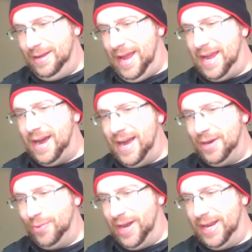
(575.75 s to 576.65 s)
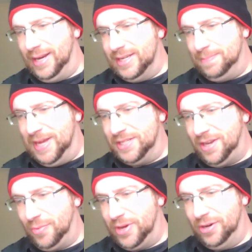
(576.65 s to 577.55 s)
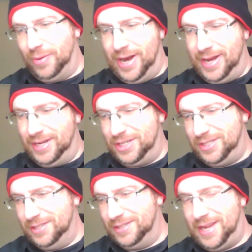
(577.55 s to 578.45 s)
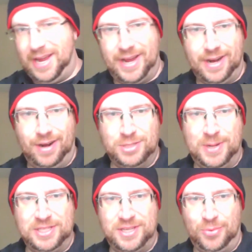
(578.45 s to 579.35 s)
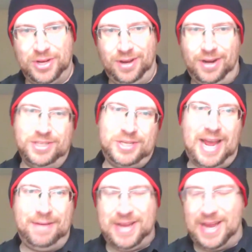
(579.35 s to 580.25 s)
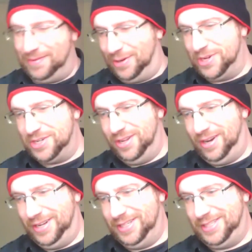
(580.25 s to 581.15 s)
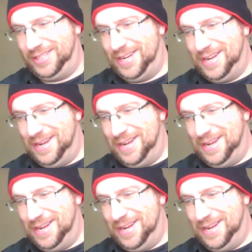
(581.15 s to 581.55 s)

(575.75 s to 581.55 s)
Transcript: ai writing is based on real writing just as ai art is based on real art so you have to have the original artist